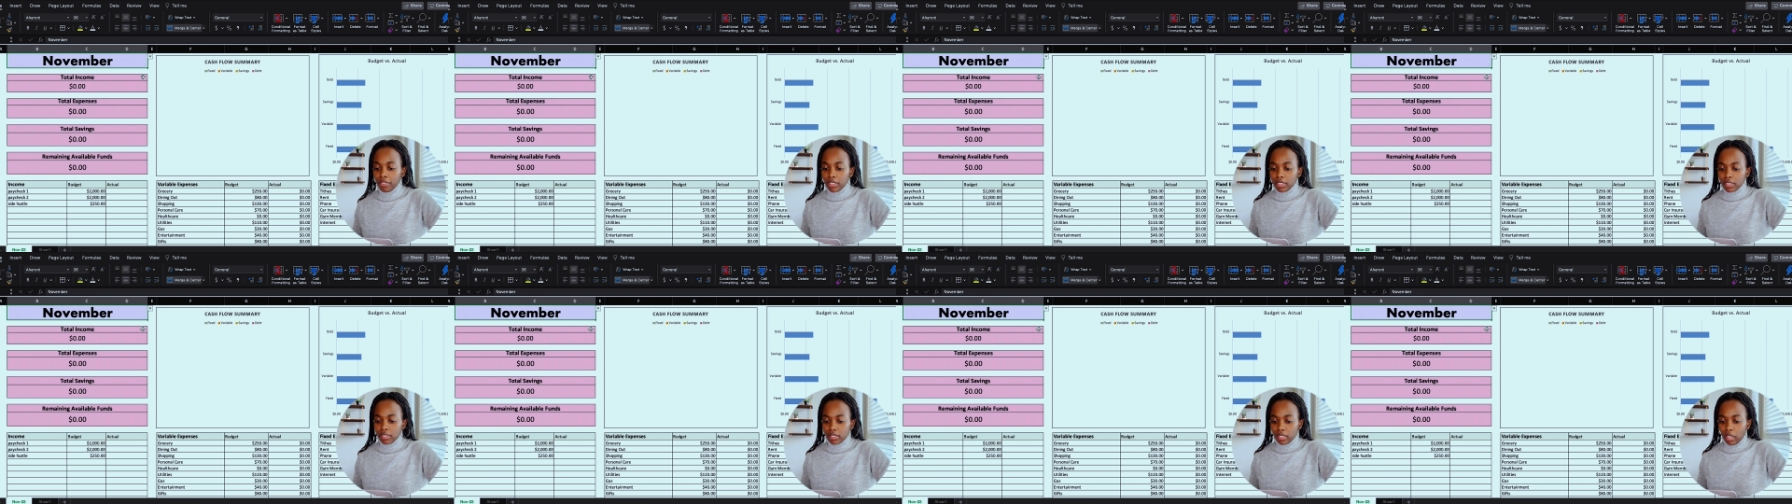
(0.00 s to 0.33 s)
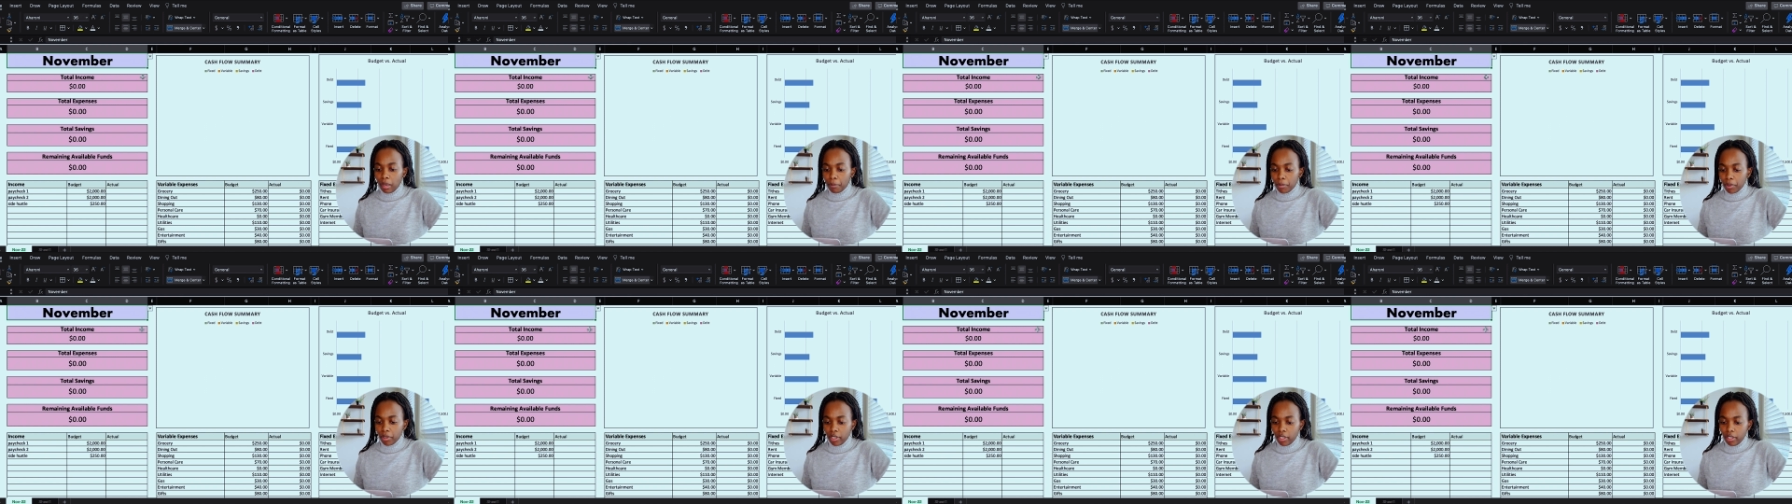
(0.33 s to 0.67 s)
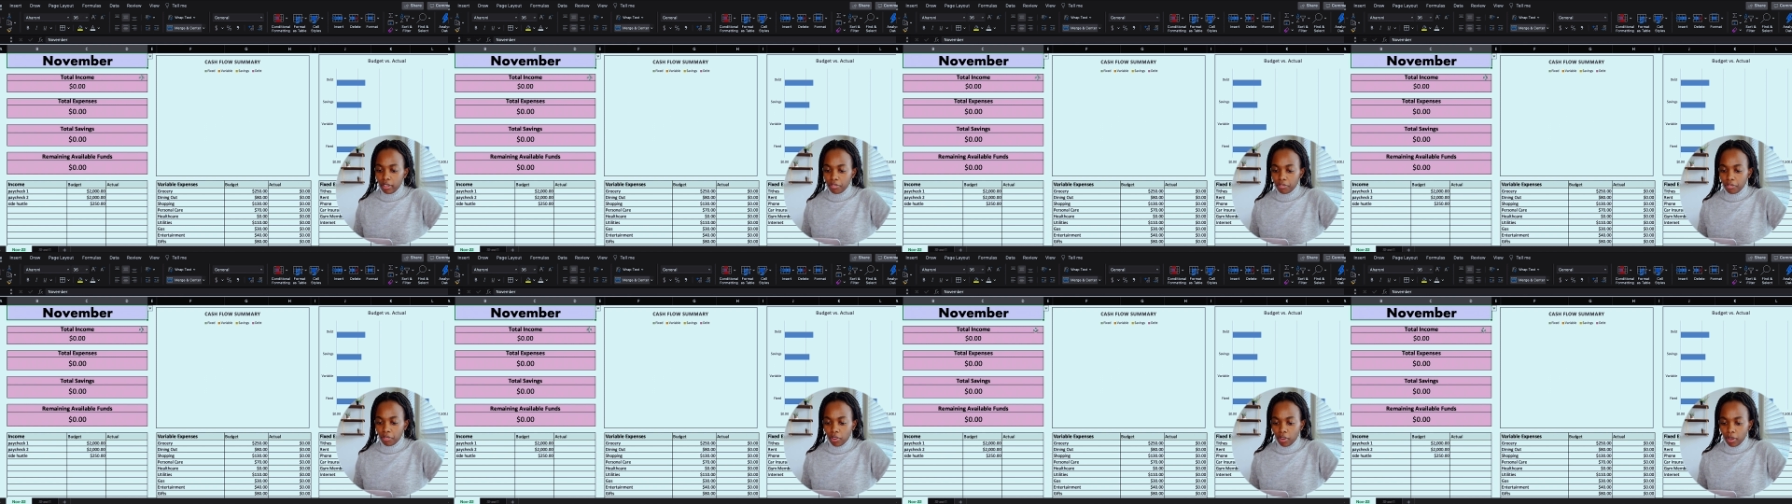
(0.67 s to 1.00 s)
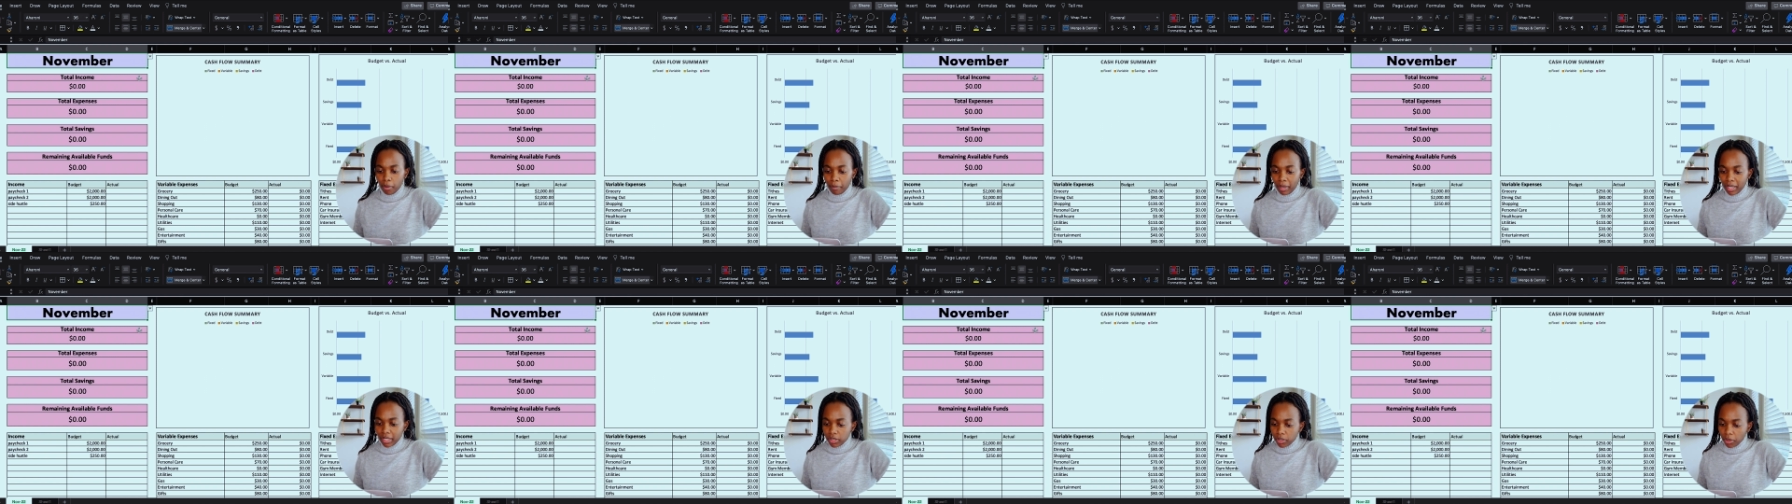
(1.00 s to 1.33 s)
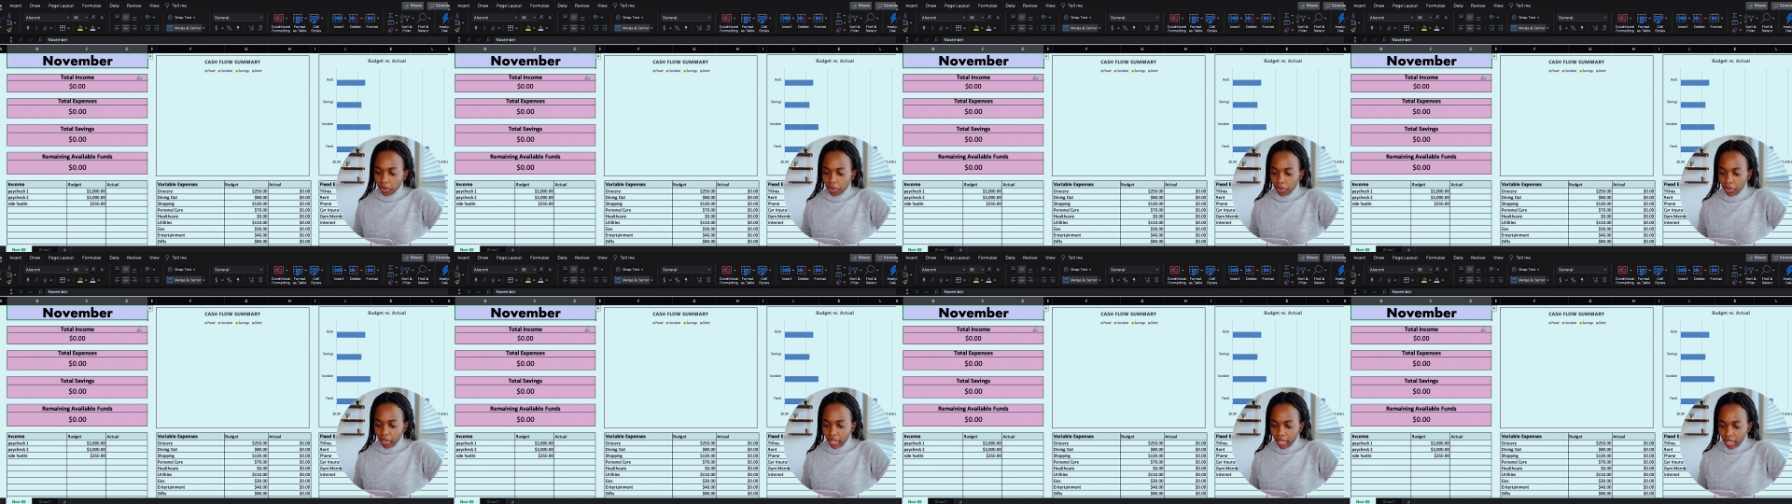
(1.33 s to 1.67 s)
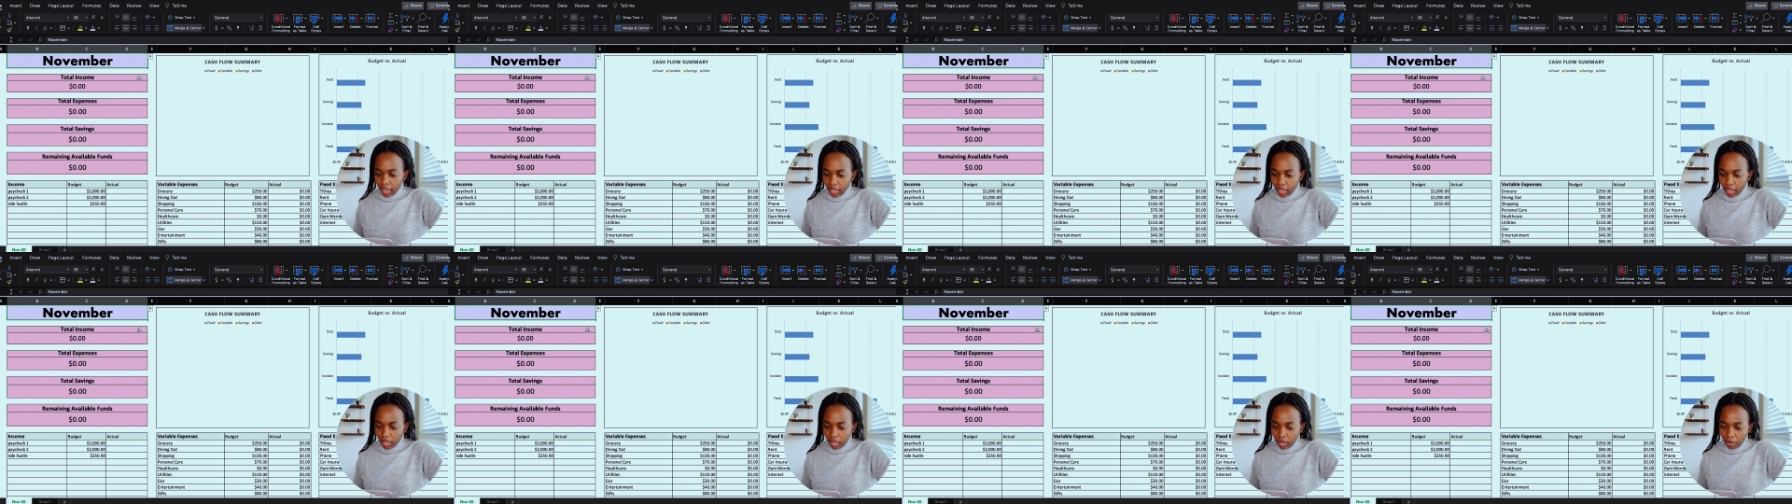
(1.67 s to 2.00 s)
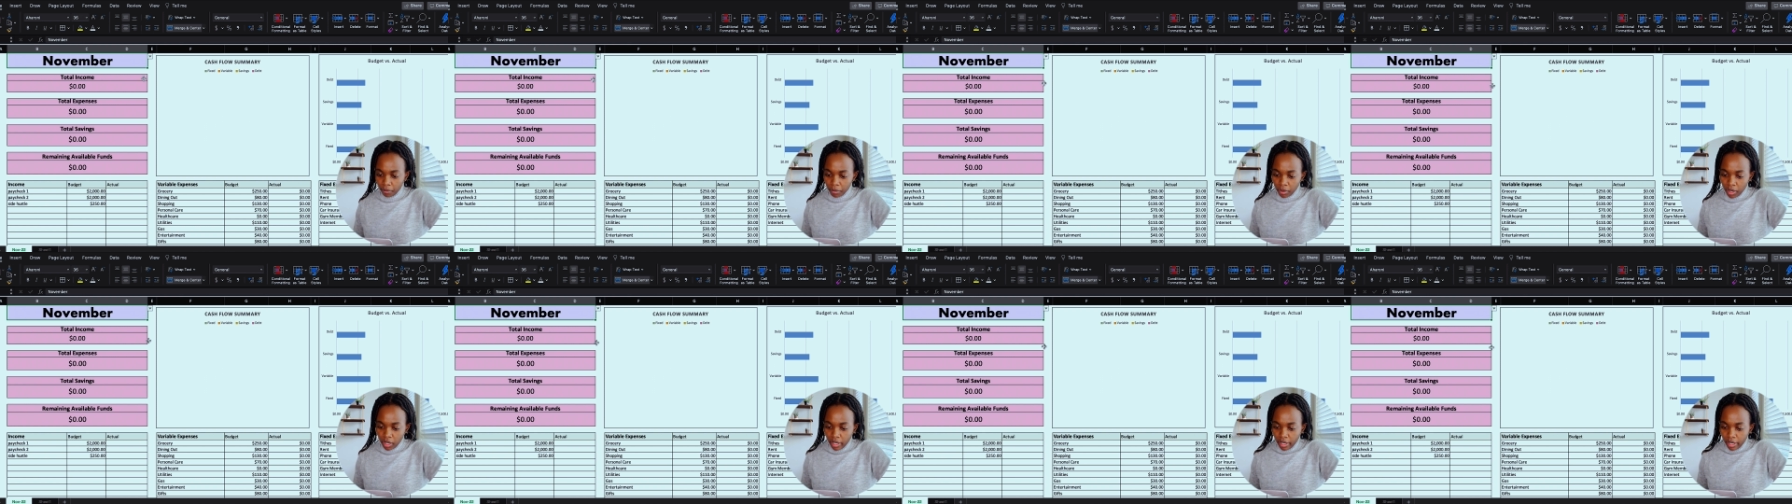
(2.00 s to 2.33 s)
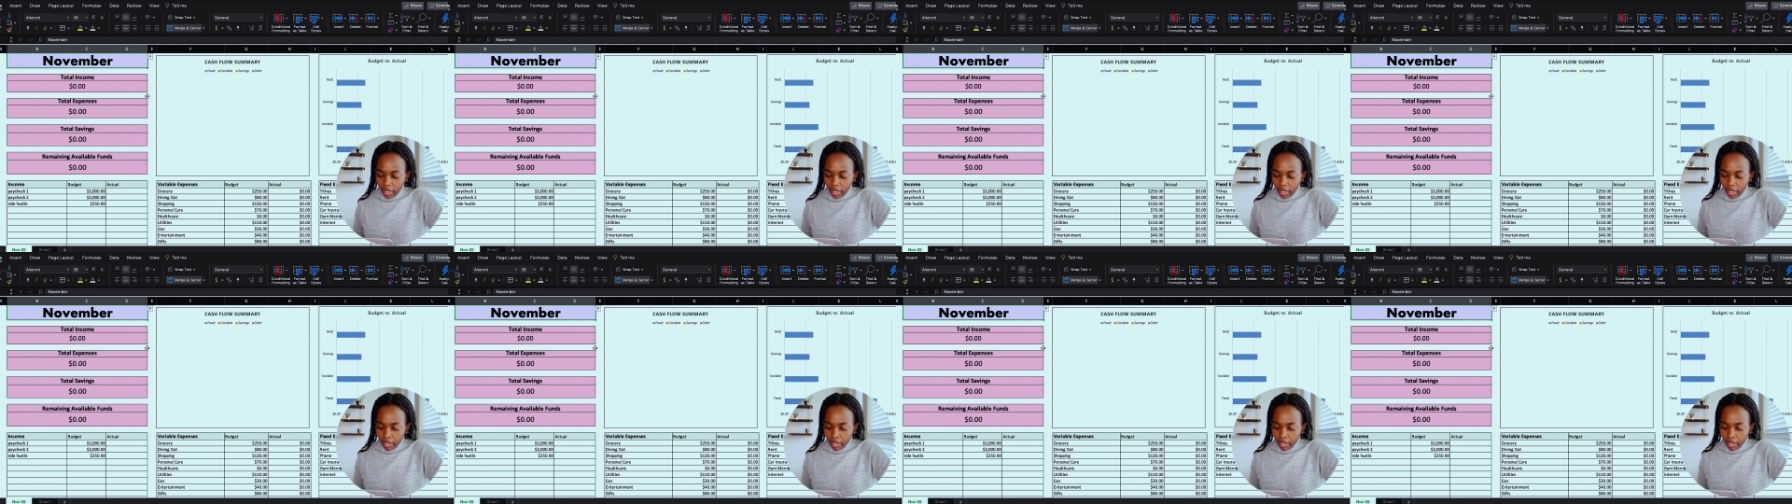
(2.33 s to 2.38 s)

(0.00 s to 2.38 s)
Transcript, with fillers: a summary for my total income,